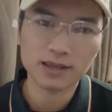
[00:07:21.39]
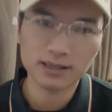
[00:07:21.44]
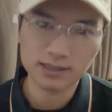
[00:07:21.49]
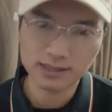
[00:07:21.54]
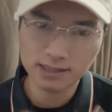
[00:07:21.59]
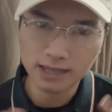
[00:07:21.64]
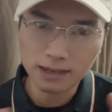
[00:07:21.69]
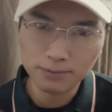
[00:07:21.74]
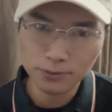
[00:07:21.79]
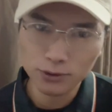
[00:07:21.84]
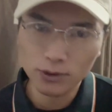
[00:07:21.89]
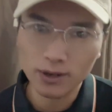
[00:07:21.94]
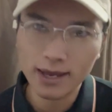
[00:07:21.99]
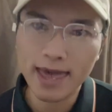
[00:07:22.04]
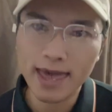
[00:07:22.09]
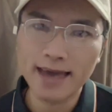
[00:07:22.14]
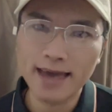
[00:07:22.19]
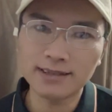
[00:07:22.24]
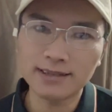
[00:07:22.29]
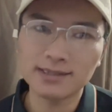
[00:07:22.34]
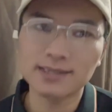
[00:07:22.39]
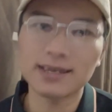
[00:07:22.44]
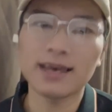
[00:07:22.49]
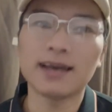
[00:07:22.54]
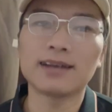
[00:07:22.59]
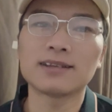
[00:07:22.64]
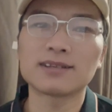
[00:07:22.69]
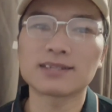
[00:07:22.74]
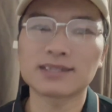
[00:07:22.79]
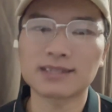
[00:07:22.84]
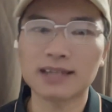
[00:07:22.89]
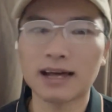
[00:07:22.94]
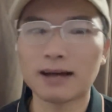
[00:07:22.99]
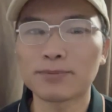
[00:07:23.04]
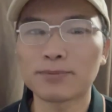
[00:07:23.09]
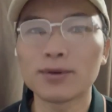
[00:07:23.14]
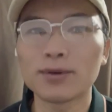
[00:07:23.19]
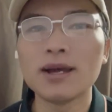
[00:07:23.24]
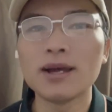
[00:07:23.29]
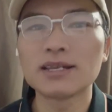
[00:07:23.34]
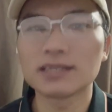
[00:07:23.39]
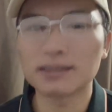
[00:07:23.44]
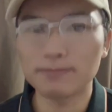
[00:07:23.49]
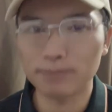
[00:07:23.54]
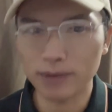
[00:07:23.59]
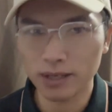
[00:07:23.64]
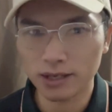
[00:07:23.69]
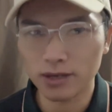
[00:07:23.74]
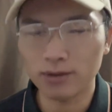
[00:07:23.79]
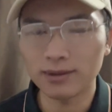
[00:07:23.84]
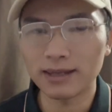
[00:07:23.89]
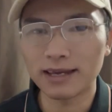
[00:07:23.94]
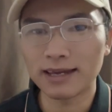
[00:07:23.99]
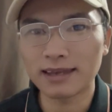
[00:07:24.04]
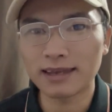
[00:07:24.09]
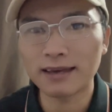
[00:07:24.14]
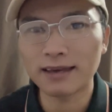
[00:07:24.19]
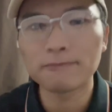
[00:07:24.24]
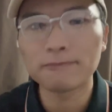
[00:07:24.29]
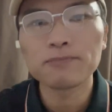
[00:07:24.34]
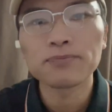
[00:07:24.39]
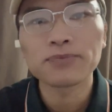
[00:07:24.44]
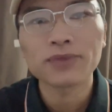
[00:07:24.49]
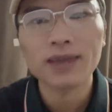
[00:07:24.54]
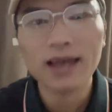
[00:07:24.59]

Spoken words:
Stop your hands and stop speculating.